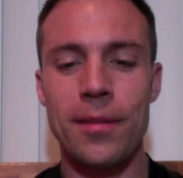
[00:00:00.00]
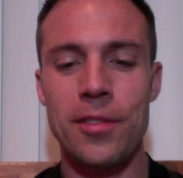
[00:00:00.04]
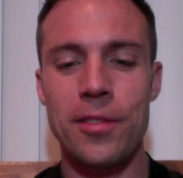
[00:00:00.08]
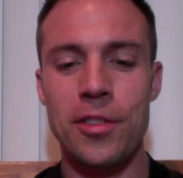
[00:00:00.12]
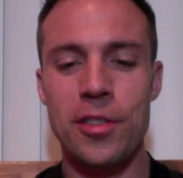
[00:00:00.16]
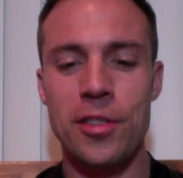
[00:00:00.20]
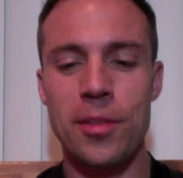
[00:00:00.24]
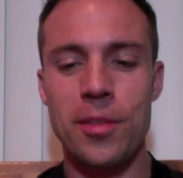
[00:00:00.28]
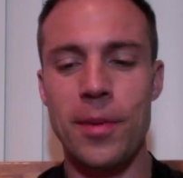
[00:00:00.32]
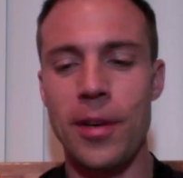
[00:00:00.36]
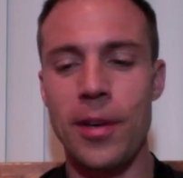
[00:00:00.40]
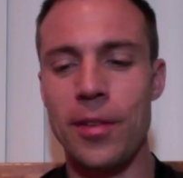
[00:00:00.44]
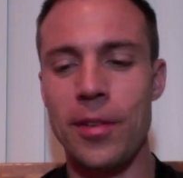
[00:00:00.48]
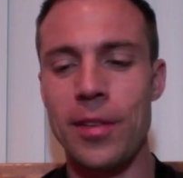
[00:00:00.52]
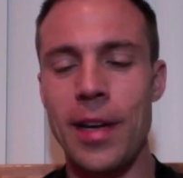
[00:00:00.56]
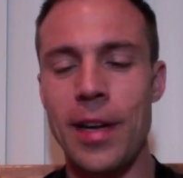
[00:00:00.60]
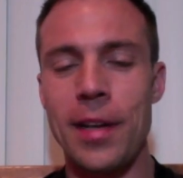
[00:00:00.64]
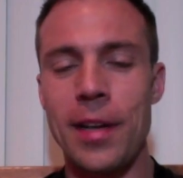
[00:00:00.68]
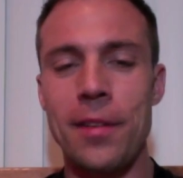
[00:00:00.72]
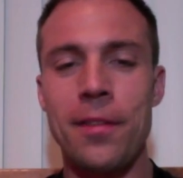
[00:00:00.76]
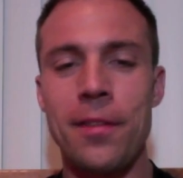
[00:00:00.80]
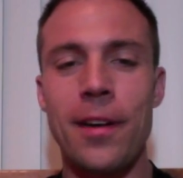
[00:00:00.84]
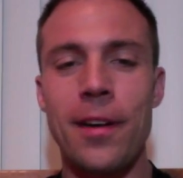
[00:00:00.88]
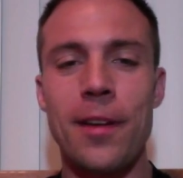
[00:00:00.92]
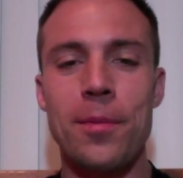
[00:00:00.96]
Just about
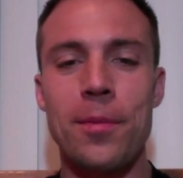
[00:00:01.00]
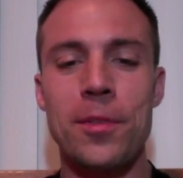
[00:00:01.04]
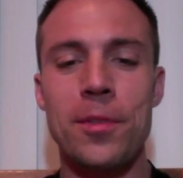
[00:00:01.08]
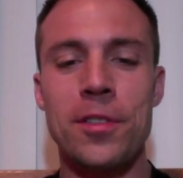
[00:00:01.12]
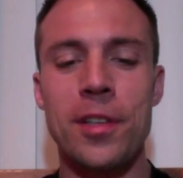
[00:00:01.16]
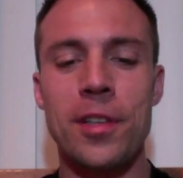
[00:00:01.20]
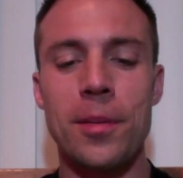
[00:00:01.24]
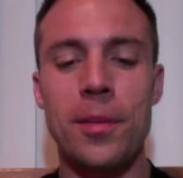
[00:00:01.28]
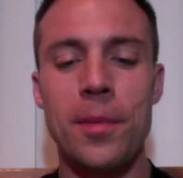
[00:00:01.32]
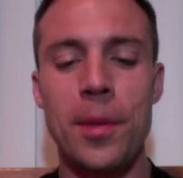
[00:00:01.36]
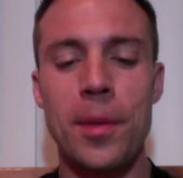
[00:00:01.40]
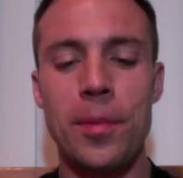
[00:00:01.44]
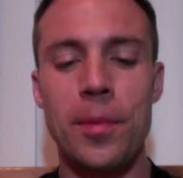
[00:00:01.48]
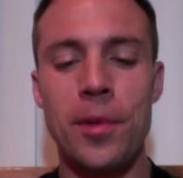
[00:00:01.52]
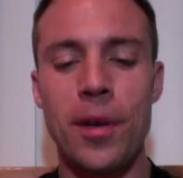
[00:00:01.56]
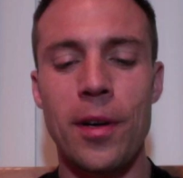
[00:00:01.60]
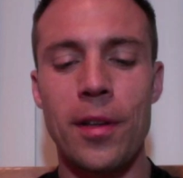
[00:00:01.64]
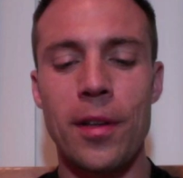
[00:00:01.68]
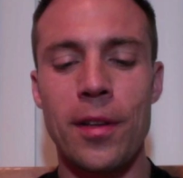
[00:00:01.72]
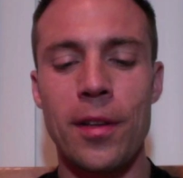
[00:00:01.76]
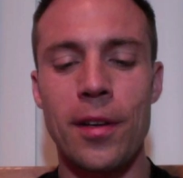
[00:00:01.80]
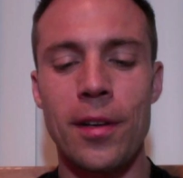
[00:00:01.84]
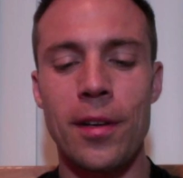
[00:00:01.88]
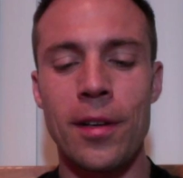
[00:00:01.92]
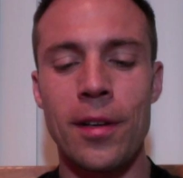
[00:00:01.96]
95% of people out
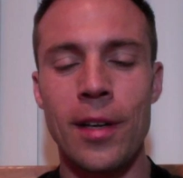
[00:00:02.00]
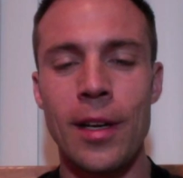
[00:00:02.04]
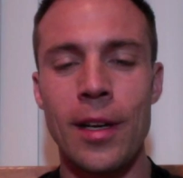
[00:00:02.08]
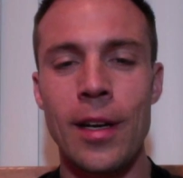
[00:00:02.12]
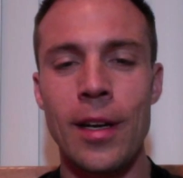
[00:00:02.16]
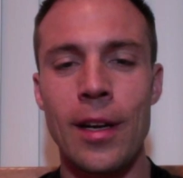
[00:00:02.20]
there.